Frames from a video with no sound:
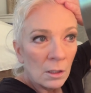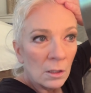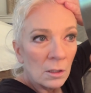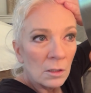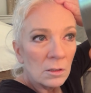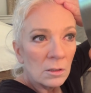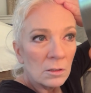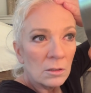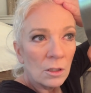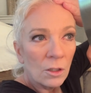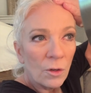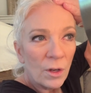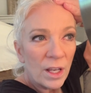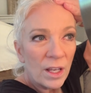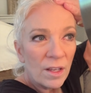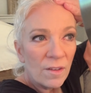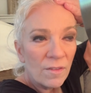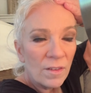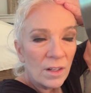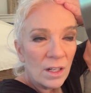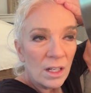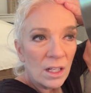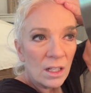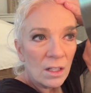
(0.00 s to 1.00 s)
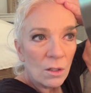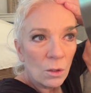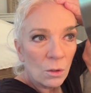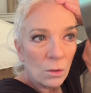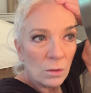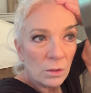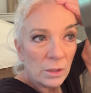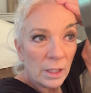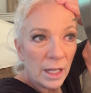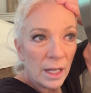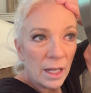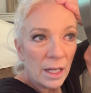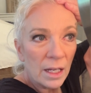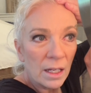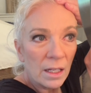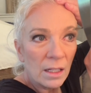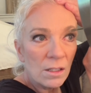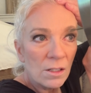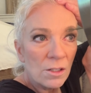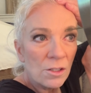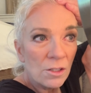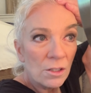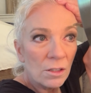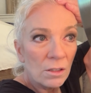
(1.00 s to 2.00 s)
So even in old
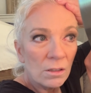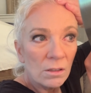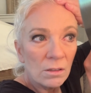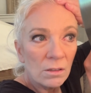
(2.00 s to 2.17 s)
age,